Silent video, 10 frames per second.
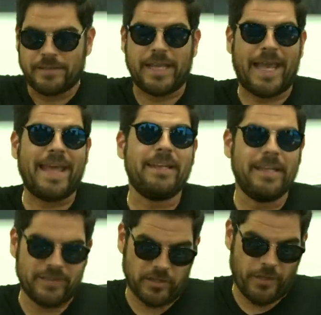The end
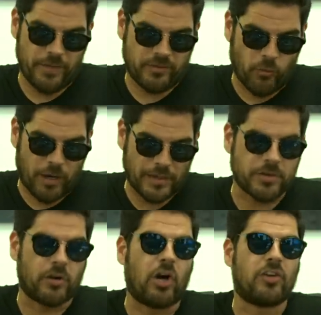links on this
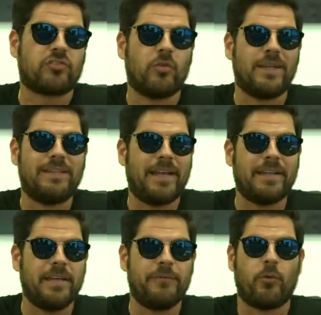watch are also a
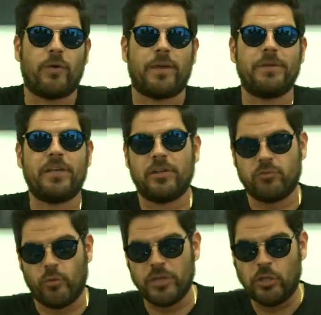dead giveaway
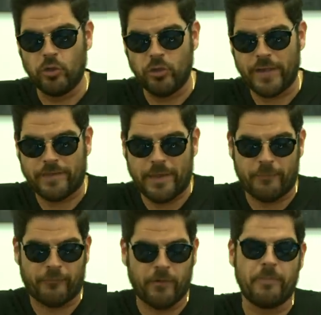because when you look at
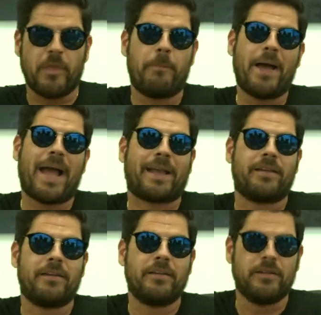them from the back,
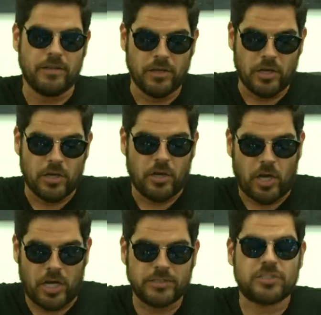
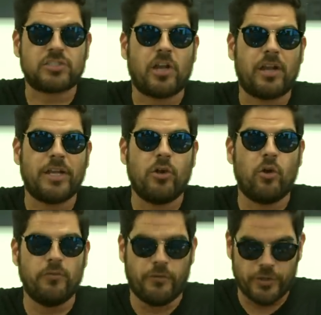on the solid
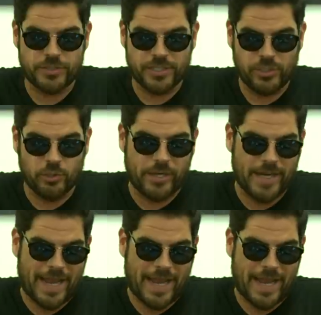gold version, you can